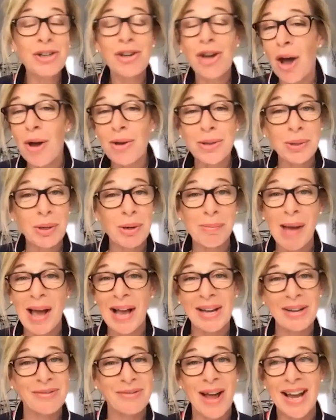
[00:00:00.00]
go to a
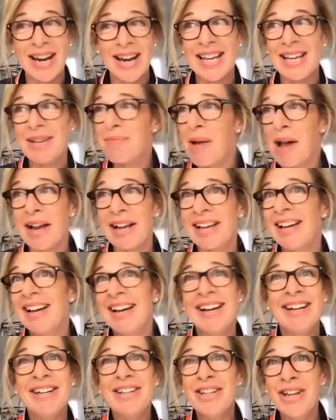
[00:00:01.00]
MAGA rally back,
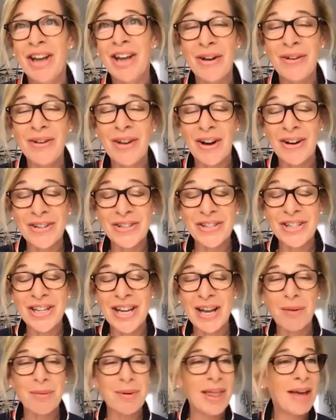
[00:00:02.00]
you know, last
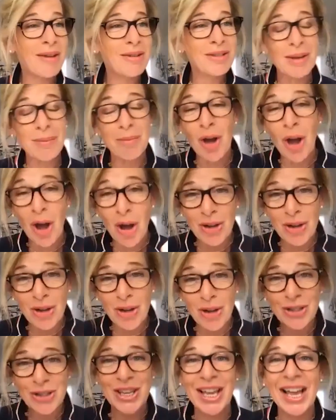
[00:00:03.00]
year without someone
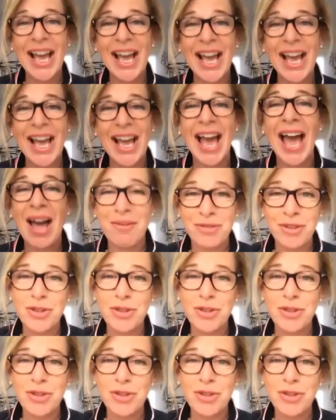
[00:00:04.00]
asking, Have